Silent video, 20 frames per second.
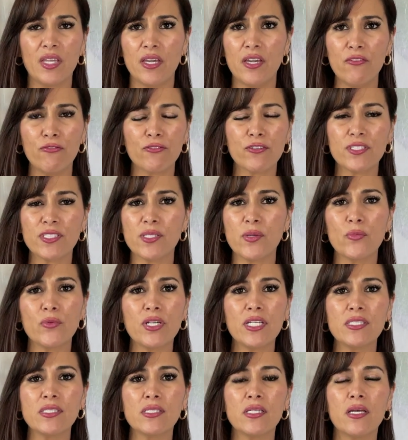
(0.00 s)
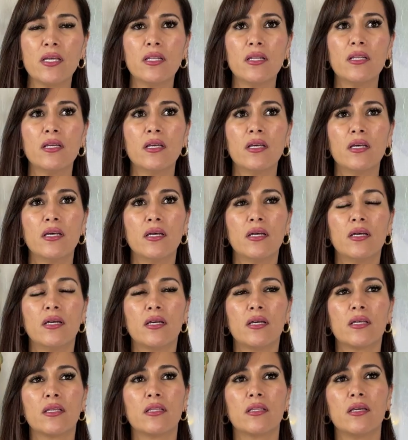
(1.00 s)
If for some reason
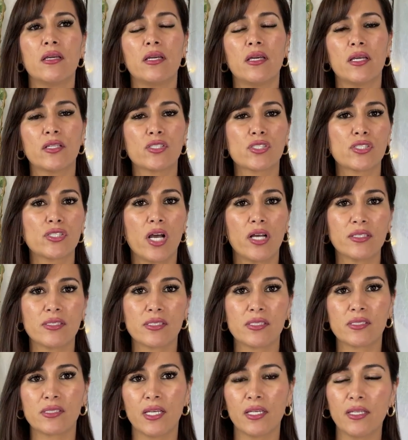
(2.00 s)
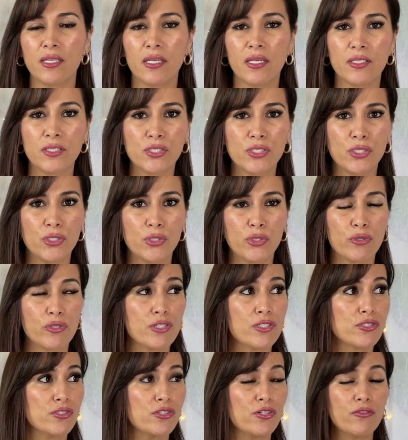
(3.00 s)
it's not sticking to your
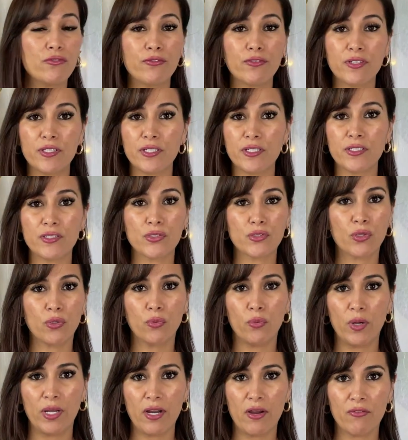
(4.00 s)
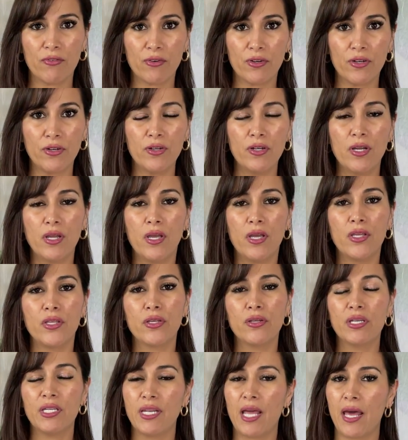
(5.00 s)
surface or whatever,
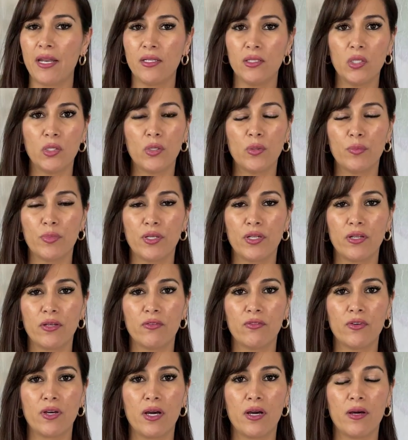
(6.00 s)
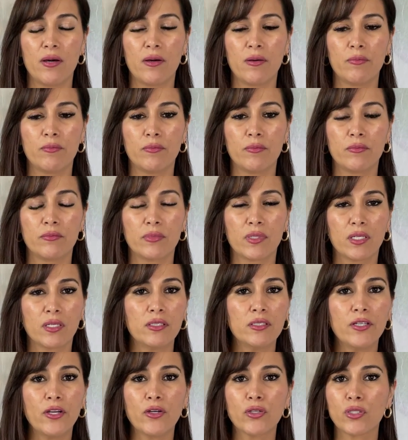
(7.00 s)
you can add a little bit of
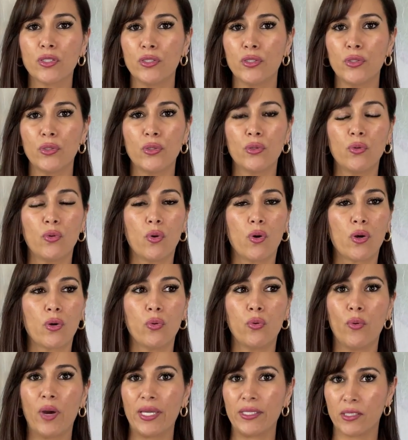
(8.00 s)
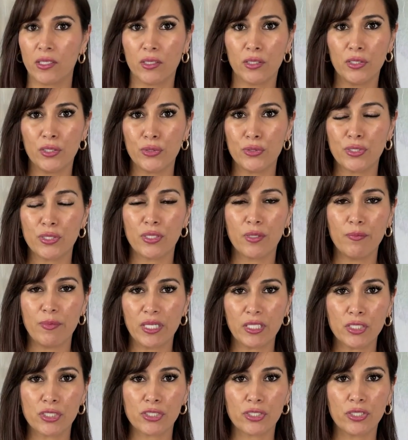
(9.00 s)
clear glue or white glue to the
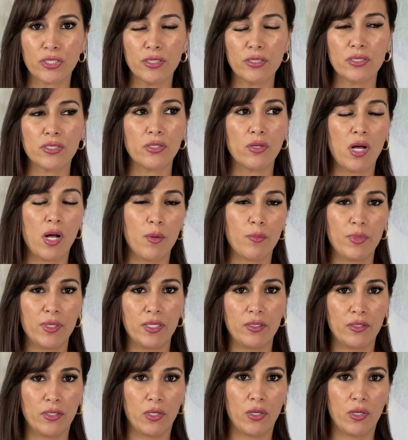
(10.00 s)
mixture to help it,